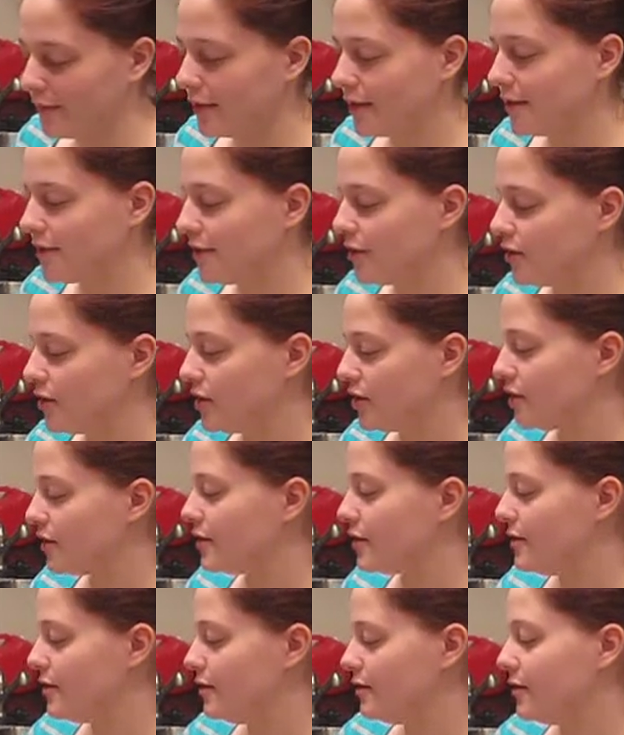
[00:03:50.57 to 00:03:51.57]
It's just
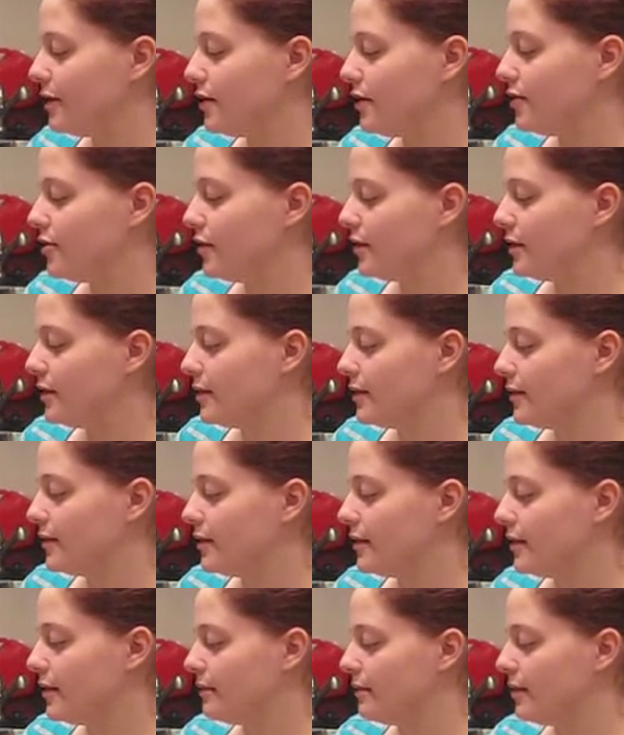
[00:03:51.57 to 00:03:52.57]
because you get treats every
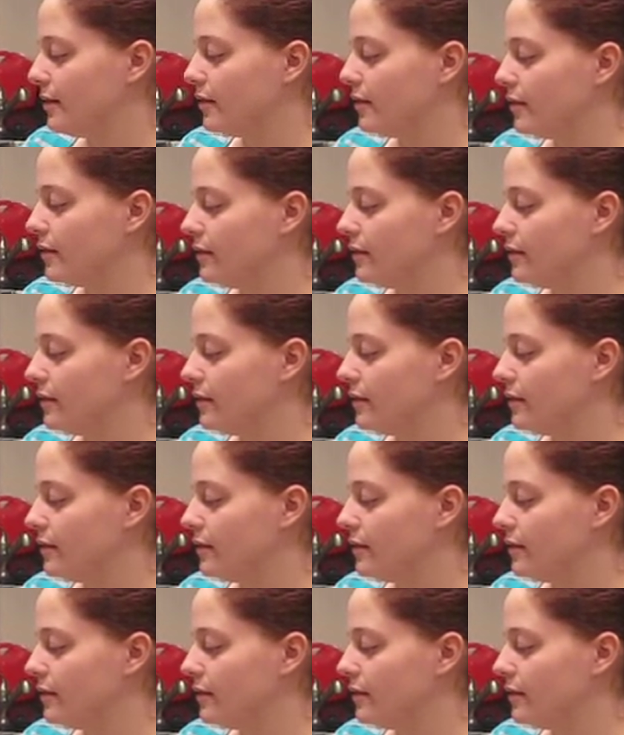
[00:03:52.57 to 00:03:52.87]
time you go.